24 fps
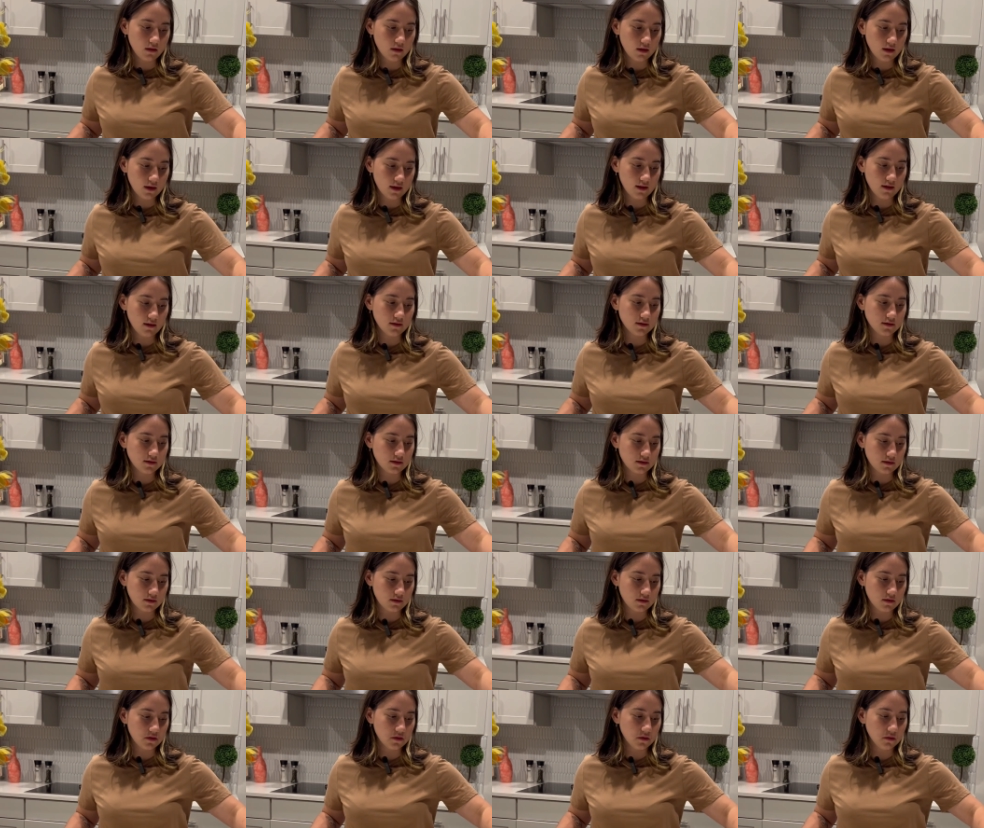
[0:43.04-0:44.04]
Okay,
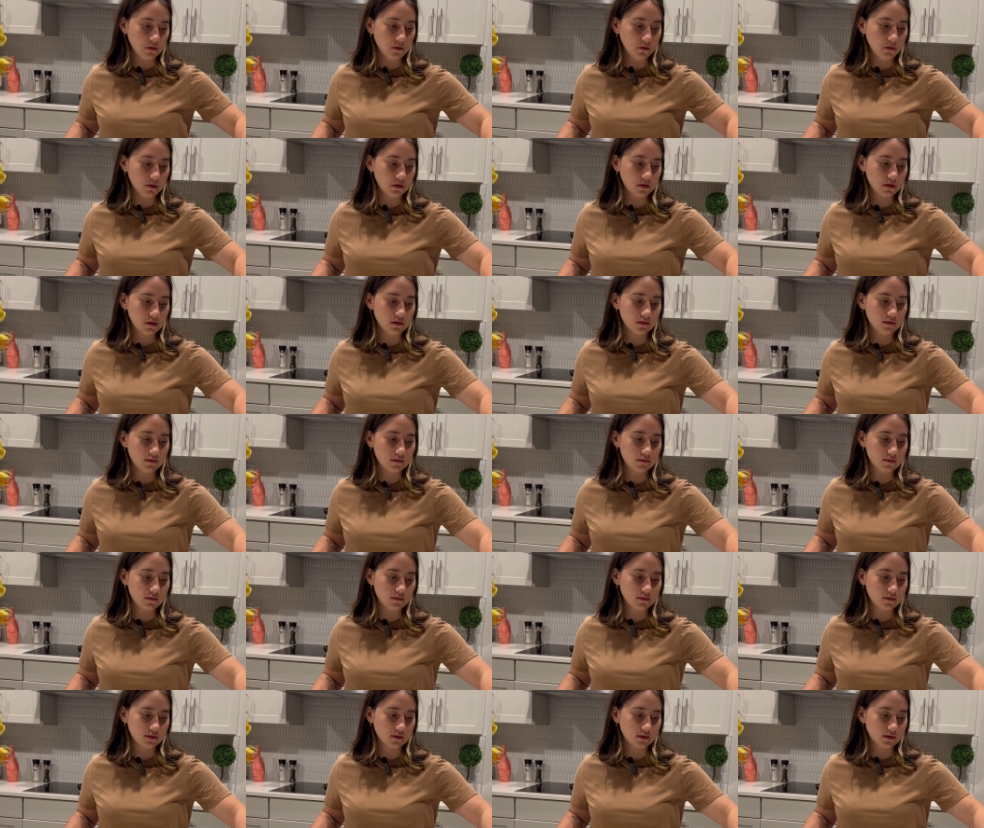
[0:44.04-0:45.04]
so
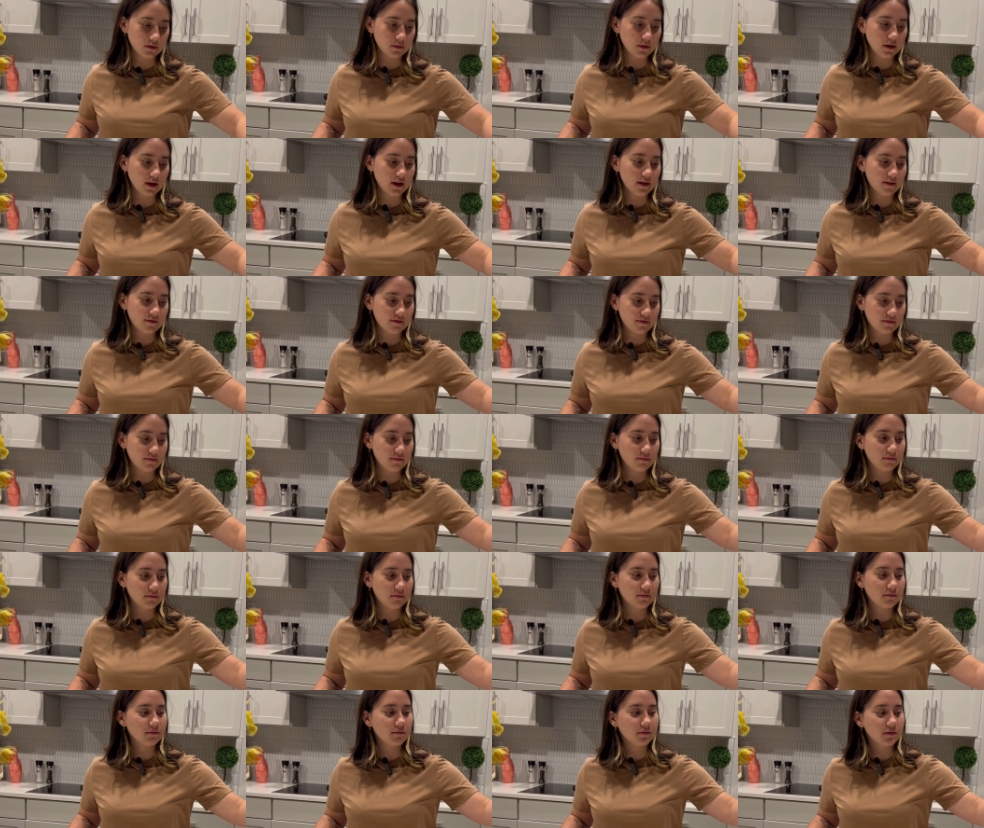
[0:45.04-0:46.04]
we got
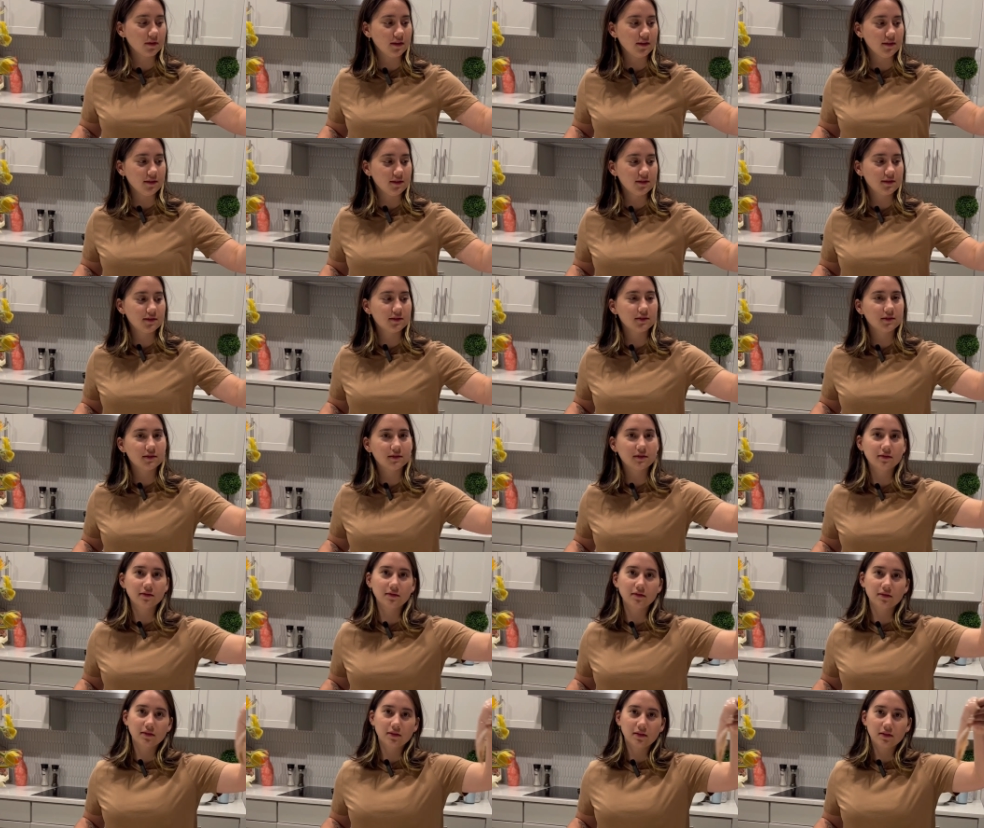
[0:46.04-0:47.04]
this,
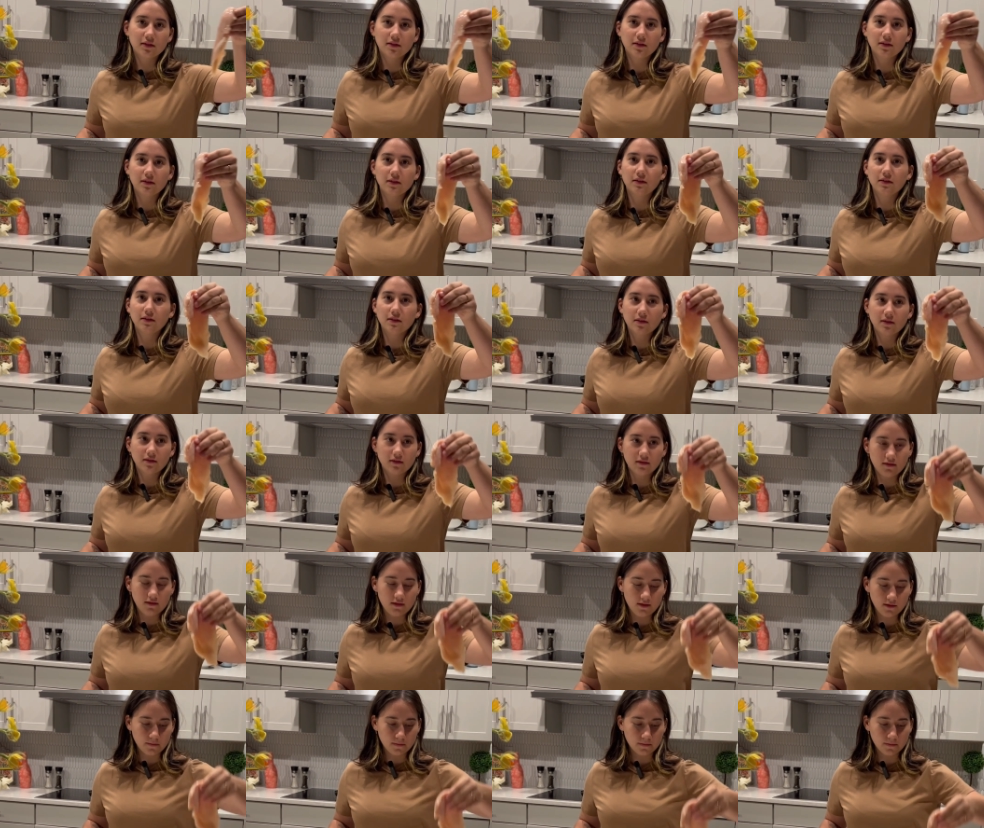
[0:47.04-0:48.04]

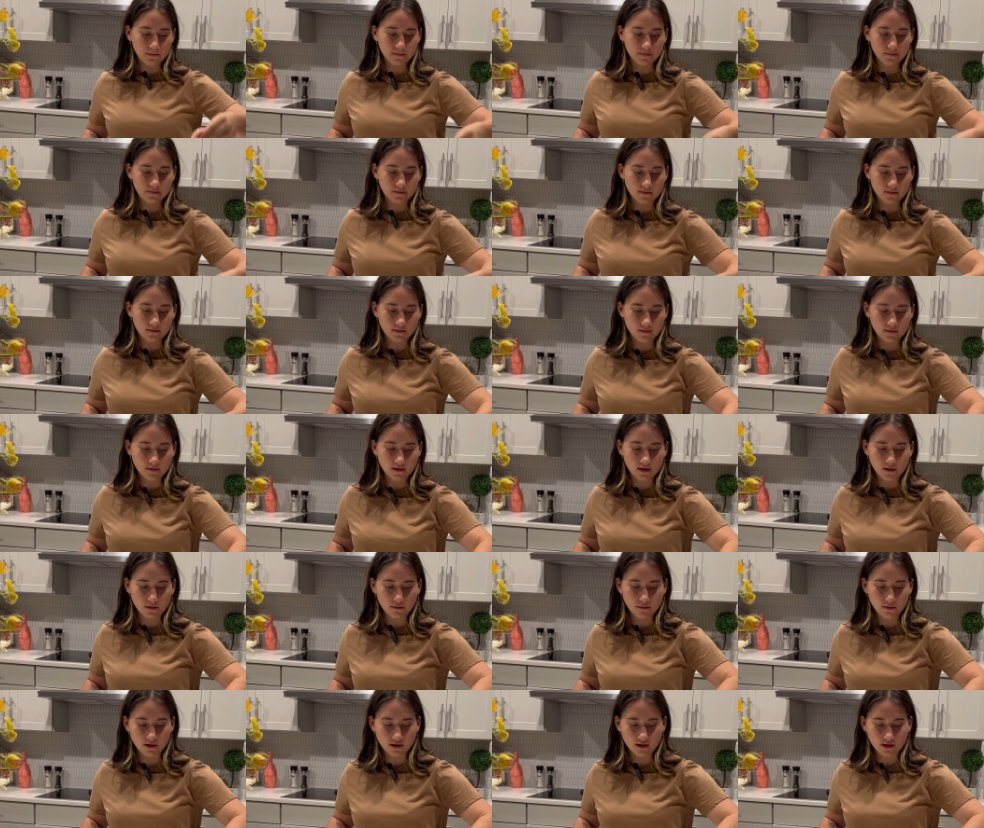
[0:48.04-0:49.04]
yep,
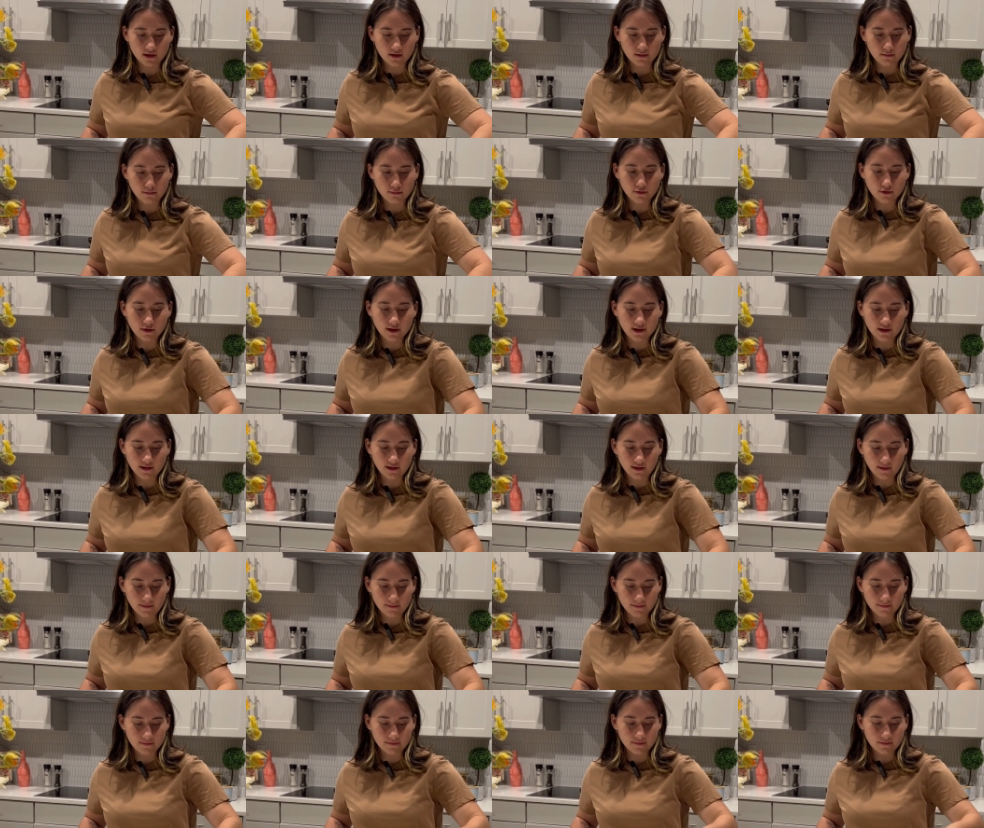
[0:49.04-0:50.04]
and we're gonna bread
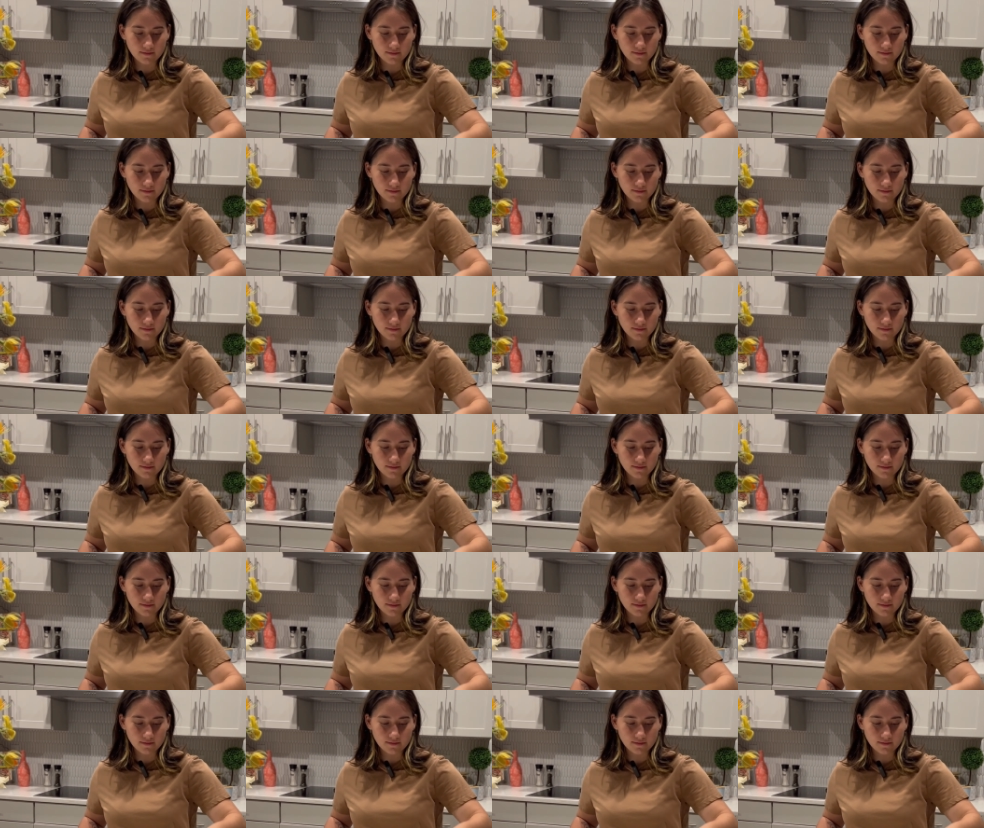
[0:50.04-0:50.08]
it,